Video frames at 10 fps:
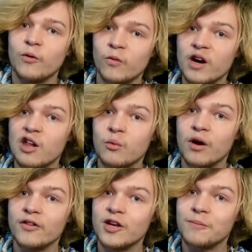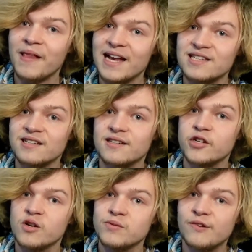the real world, they're plastic
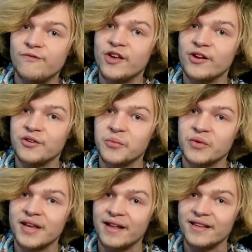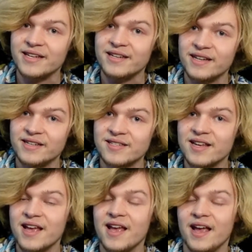tubes filled with LEDs,
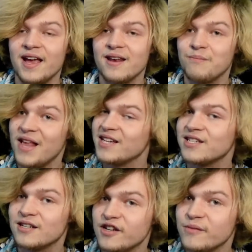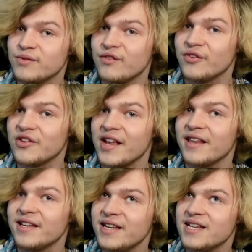and plastic tubes filled with
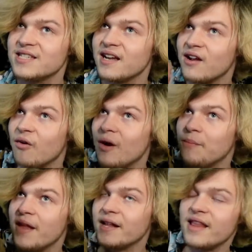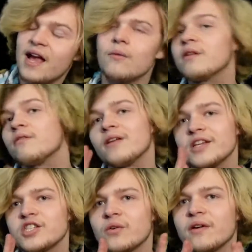LEDs that go up like that with a
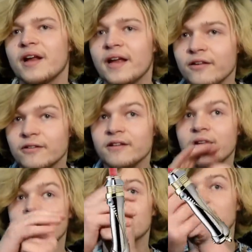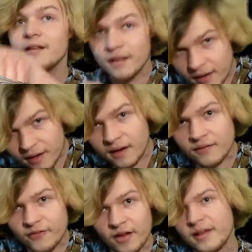really short hilt, they're
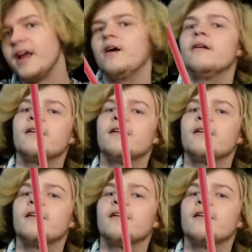gonna fall down.